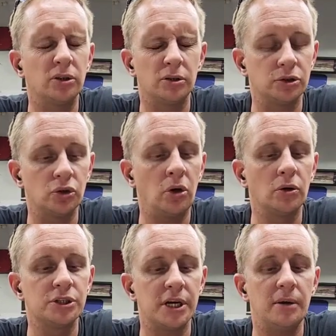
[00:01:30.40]

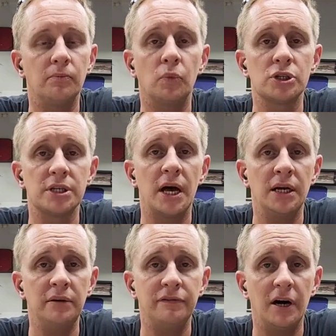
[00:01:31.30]
controller temp was
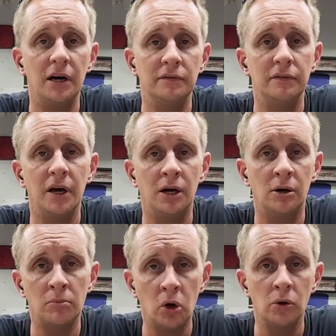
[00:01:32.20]
95, and
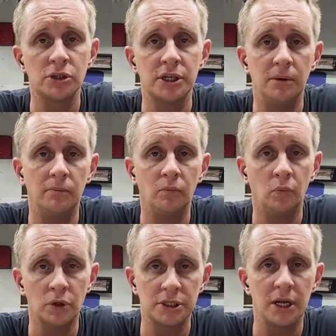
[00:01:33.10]
our motor temp
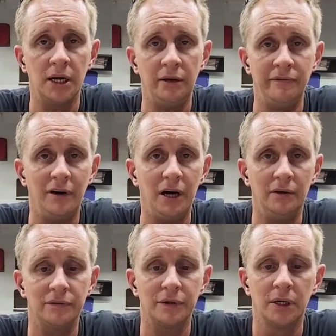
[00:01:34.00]
was 95.
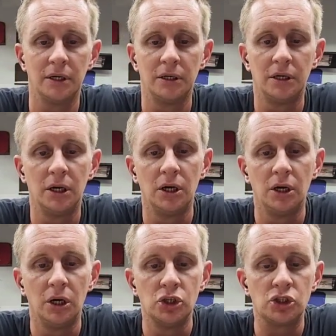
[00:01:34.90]

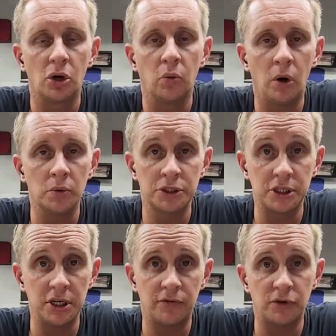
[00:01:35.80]
So what was the
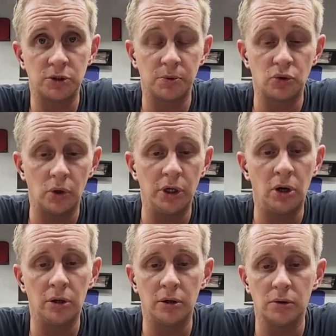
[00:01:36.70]
difference between
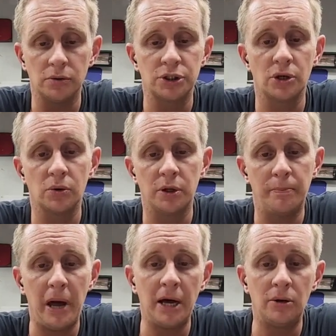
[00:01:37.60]
all those? So the
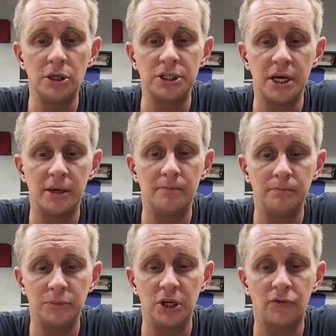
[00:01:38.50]
battery temp
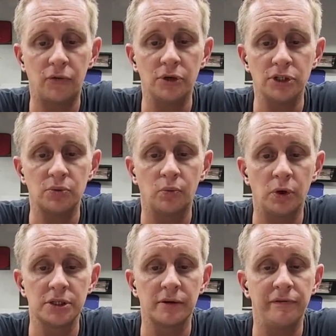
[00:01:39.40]
difference
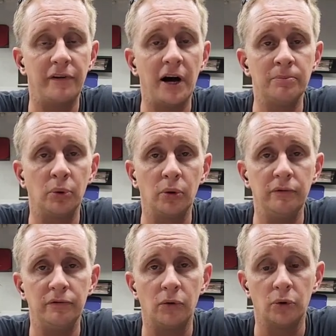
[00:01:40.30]
was a
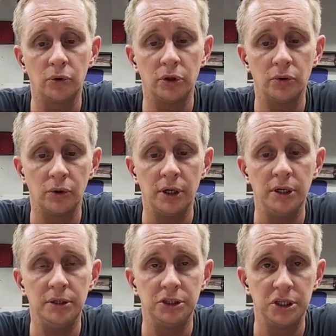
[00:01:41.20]
5.4
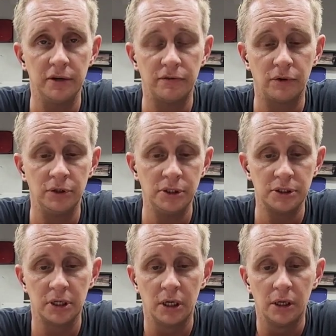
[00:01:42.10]
degree difference.